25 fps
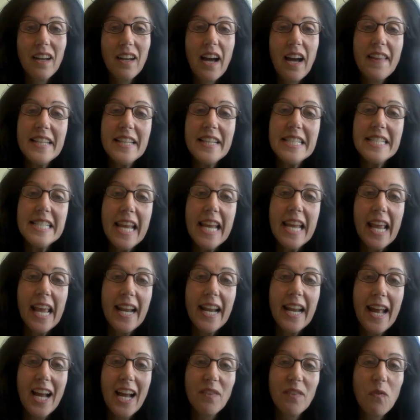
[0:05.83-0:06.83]
Hi, this is
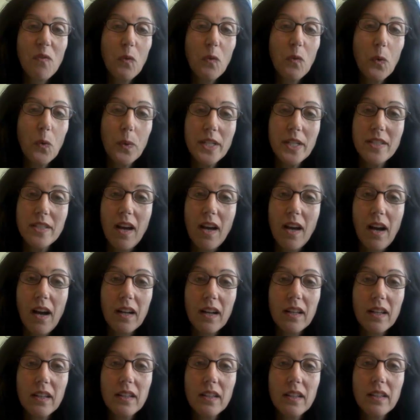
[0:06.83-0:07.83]
Anna Hackman from Green
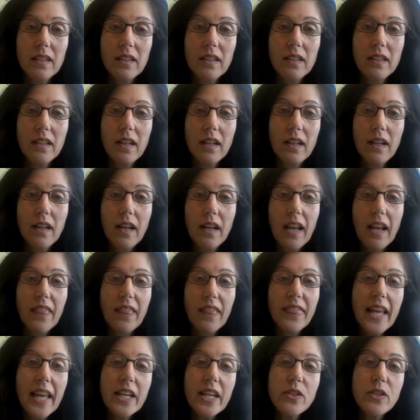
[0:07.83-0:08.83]
Talk.
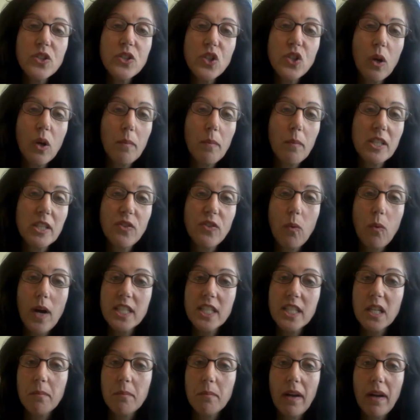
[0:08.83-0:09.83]
Thank you so much for
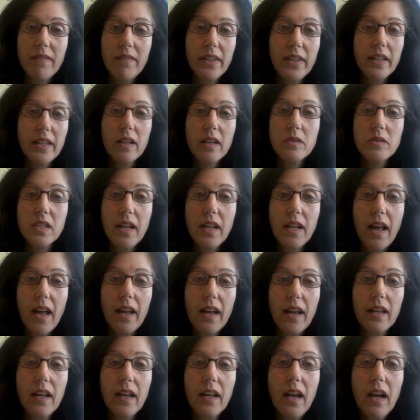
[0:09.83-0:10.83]
watching my video
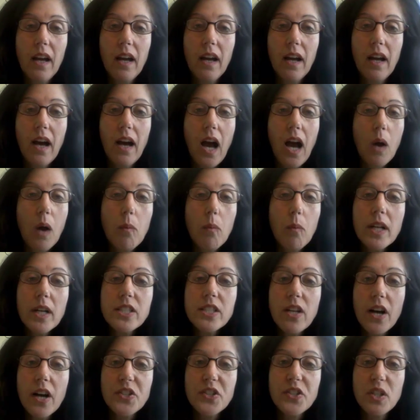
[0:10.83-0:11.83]
today. I want to
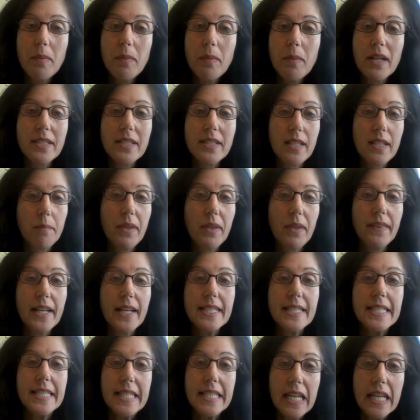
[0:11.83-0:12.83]
talk to you about something
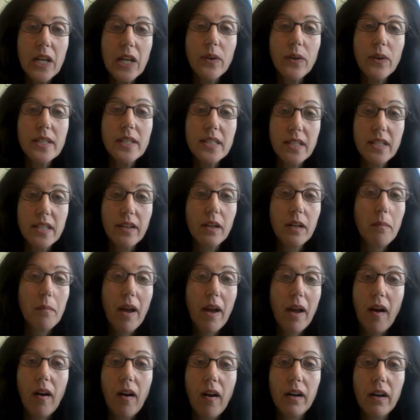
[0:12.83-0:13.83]
that's near and dear to
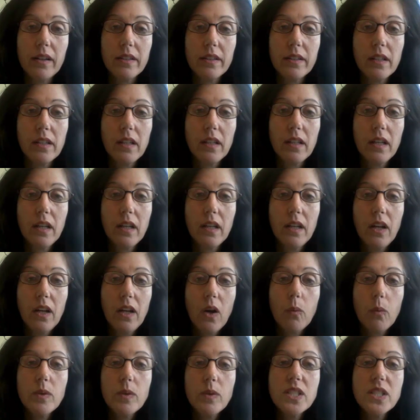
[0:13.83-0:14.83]
my heart,
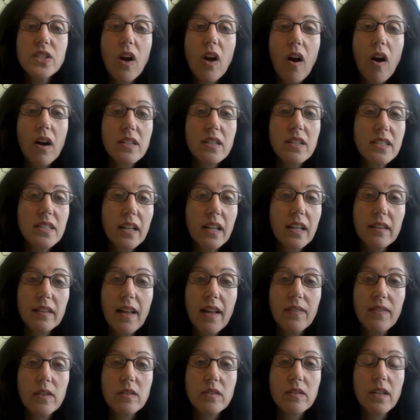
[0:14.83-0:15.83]
which is arsenic
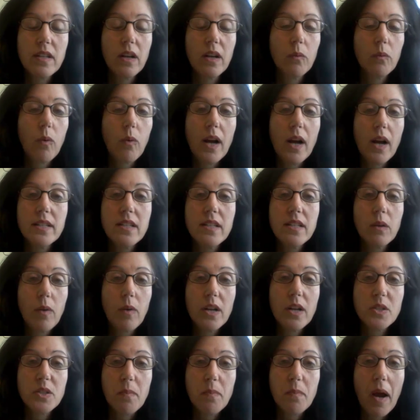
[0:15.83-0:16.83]
levels in rice and
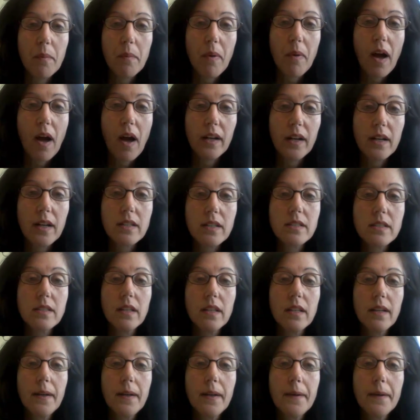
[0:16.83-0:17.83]
rice byproducts.